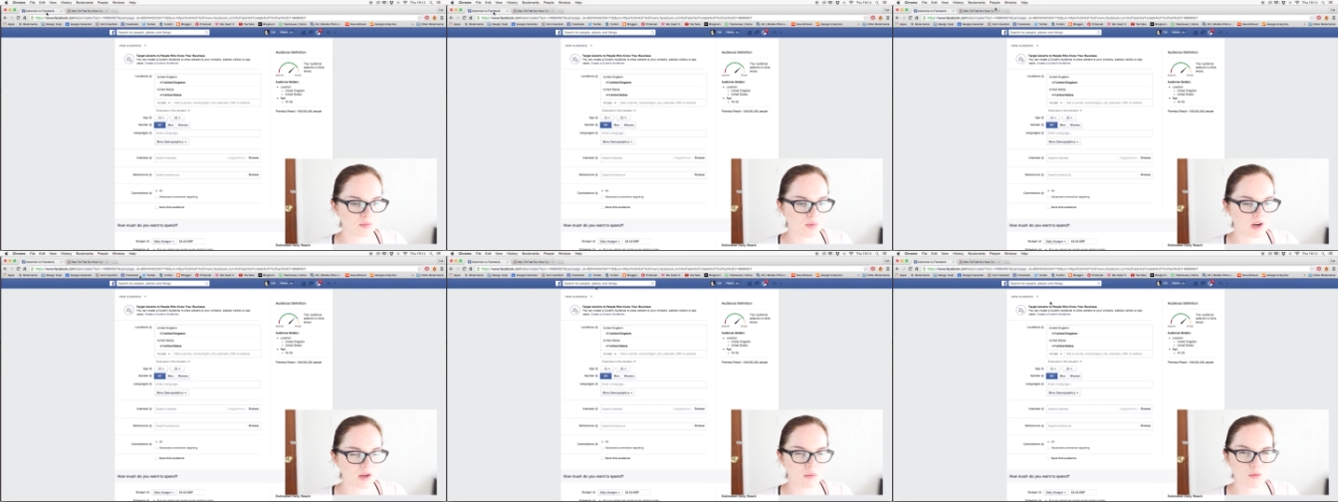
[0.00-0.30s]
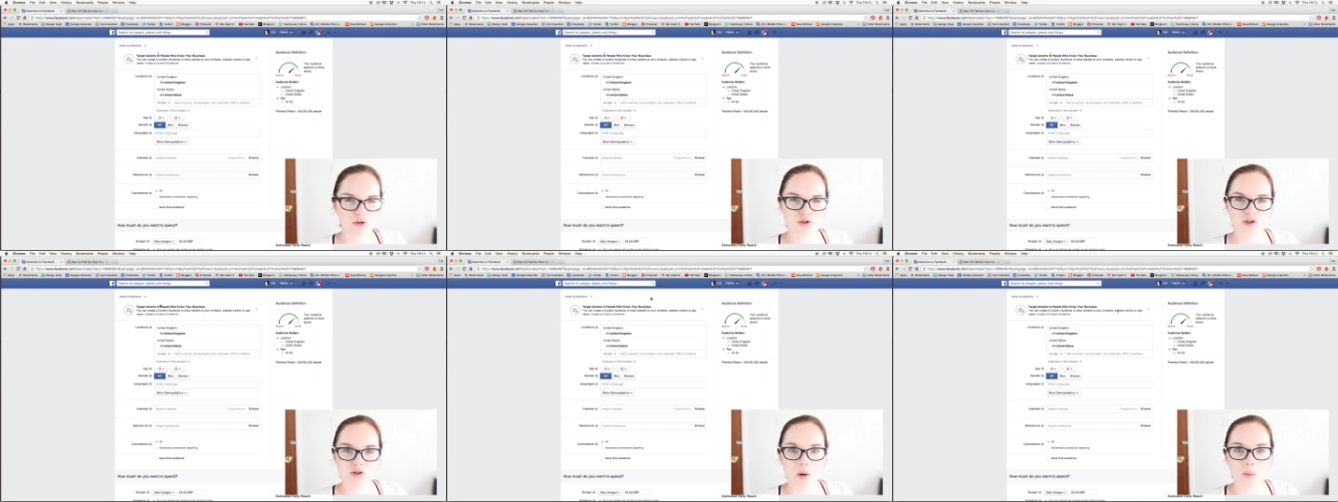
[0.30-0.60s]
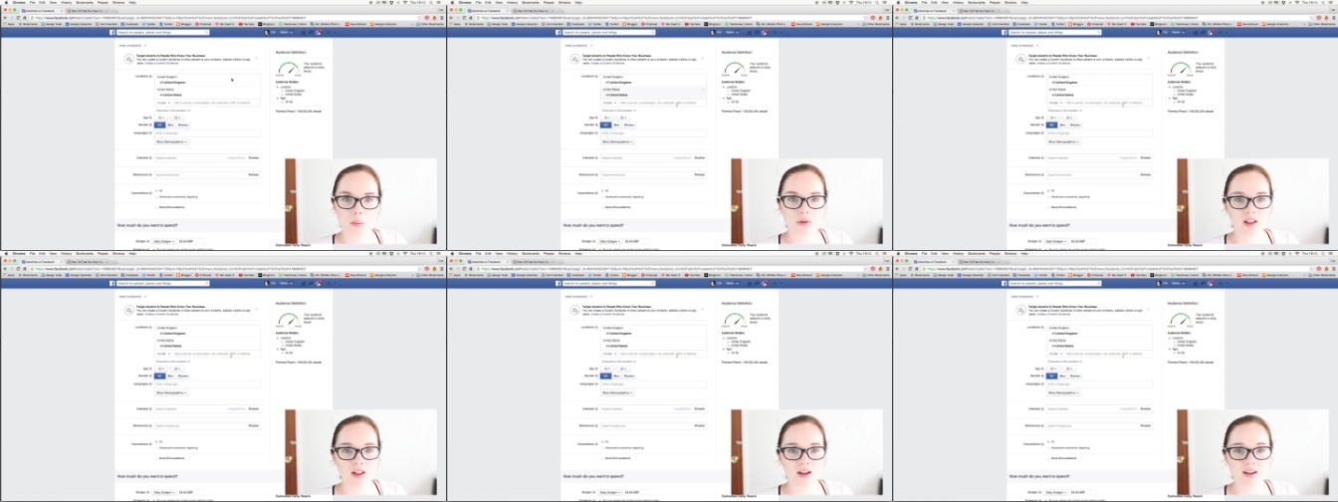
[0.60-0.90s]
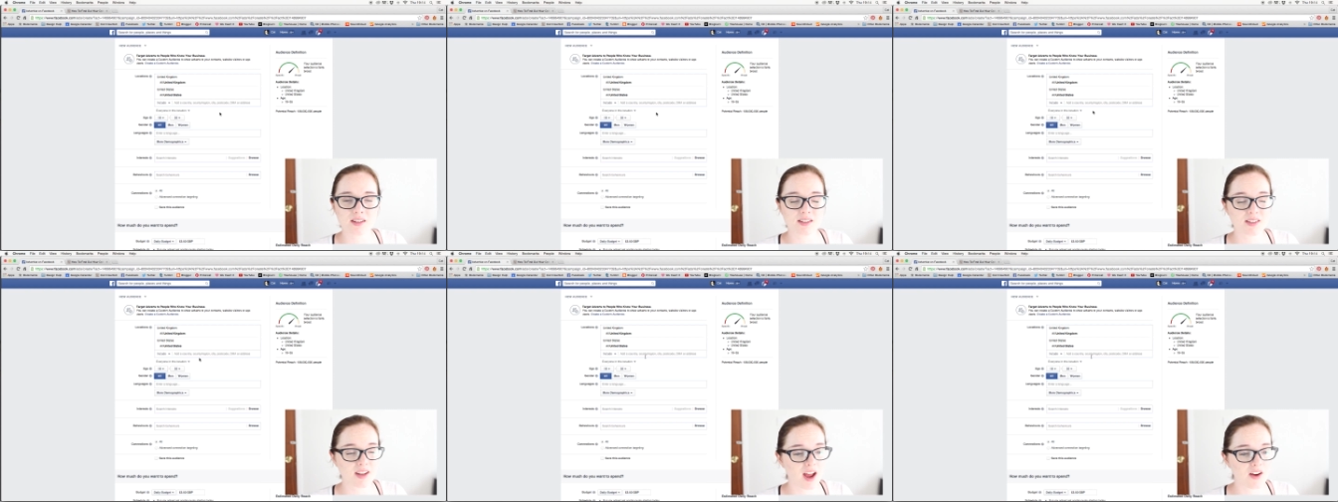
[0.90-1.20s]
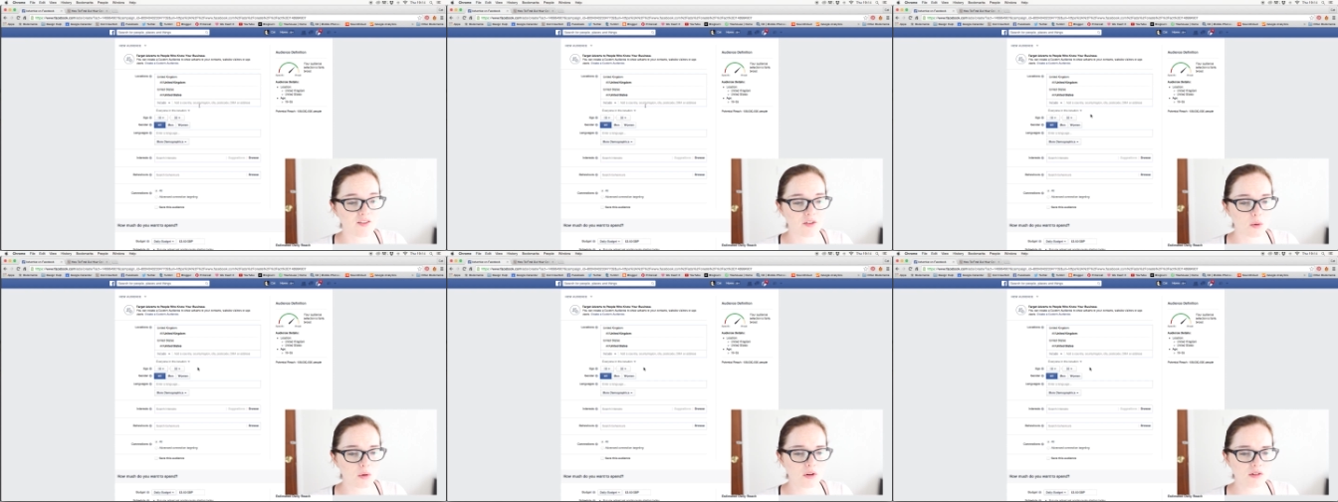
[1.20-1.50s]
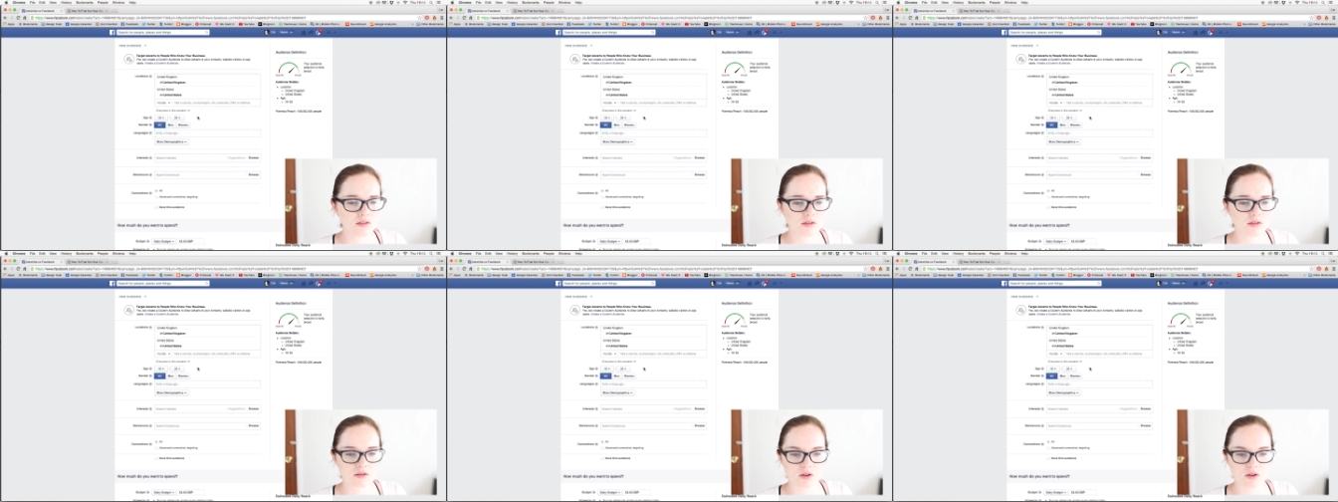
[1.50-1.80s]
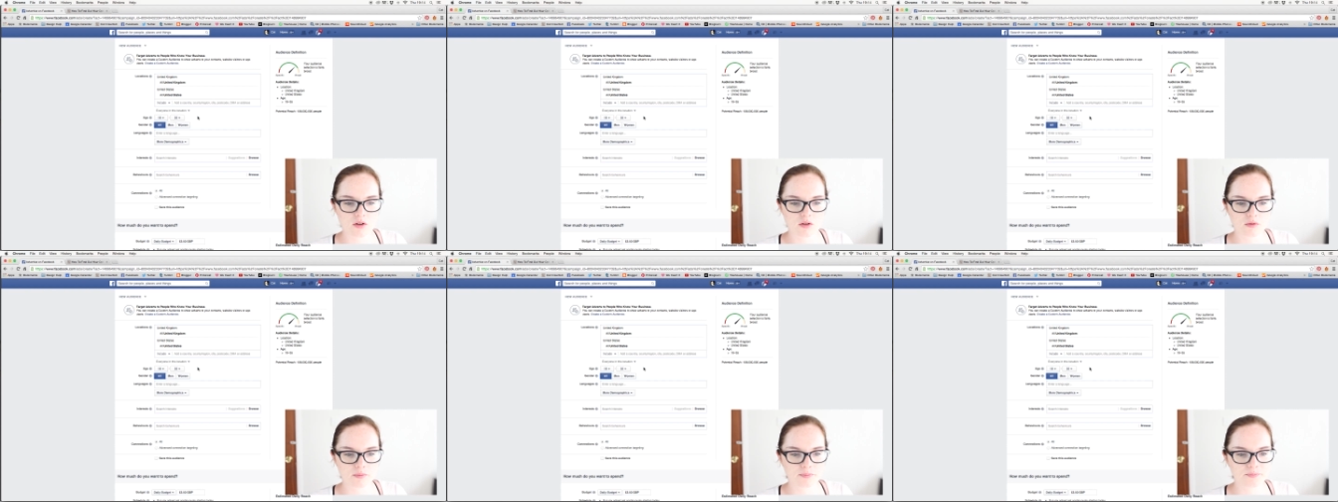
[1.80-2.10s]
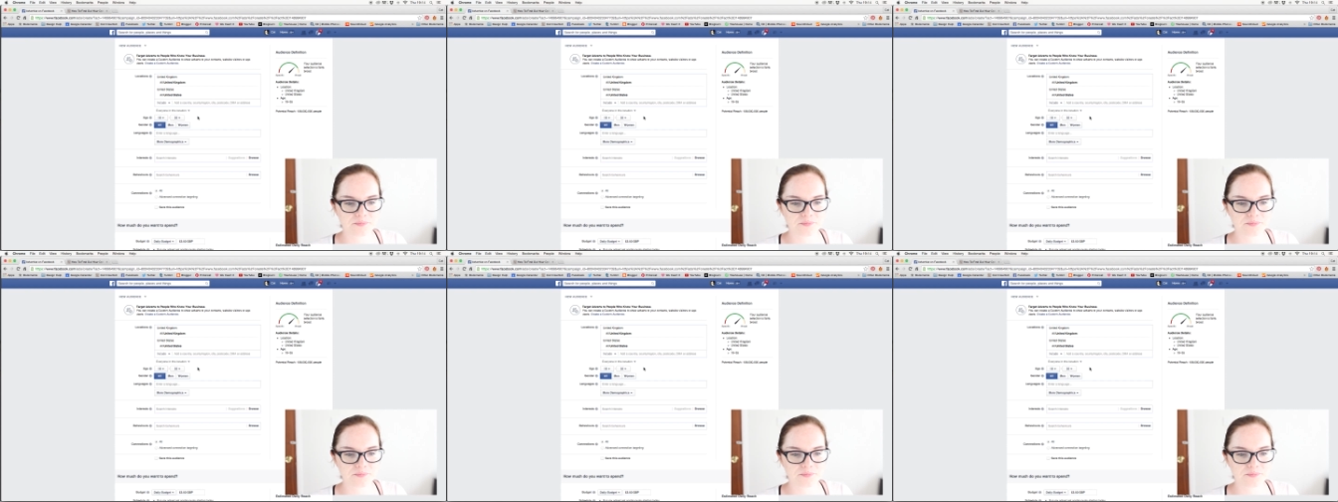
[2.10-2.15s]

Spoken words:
pretty much applies to everyone, so